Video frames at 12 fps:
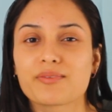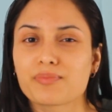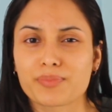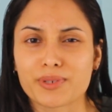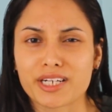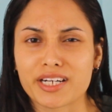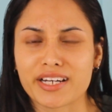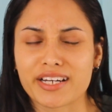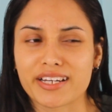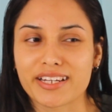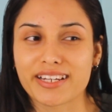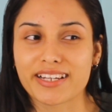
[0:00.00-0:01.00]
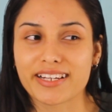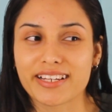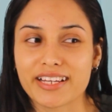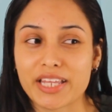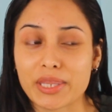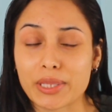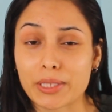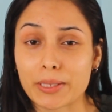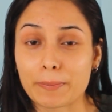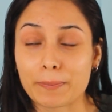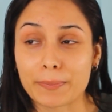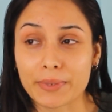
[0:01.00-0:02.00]
but
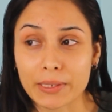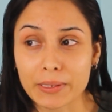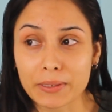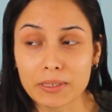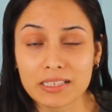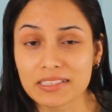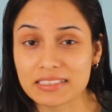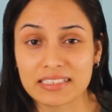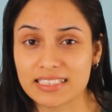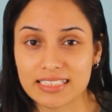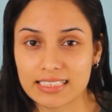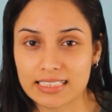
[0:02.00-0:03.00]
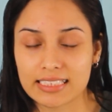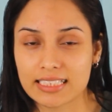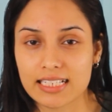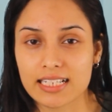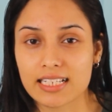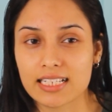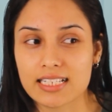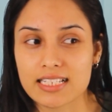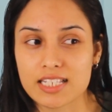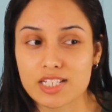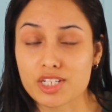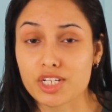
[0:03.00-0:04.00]
the bill,
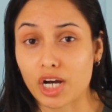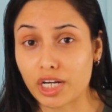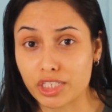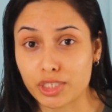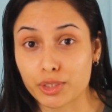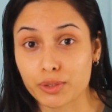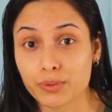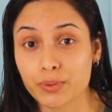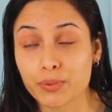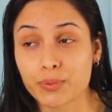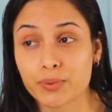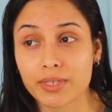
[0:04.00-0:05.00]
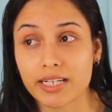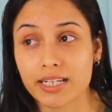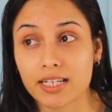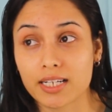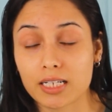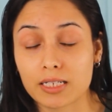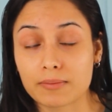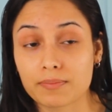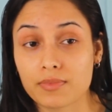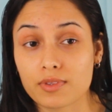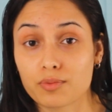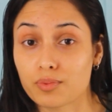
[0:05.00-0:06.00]
it's not cute.
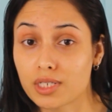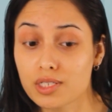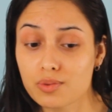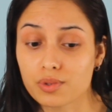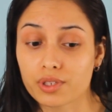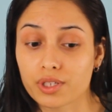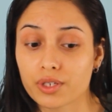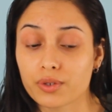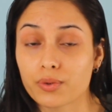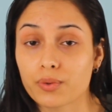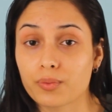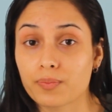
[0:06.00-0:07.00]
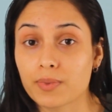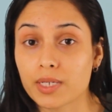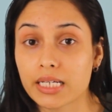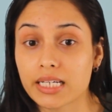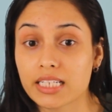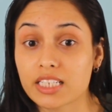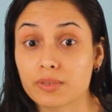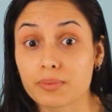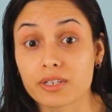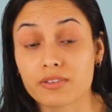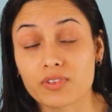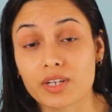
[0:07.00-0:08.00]
The ring's real cute, but you
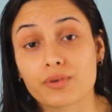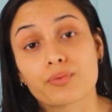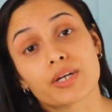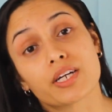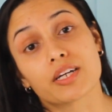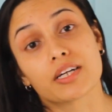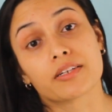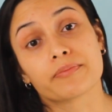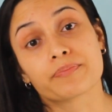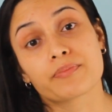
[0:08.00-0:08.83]
better find a way to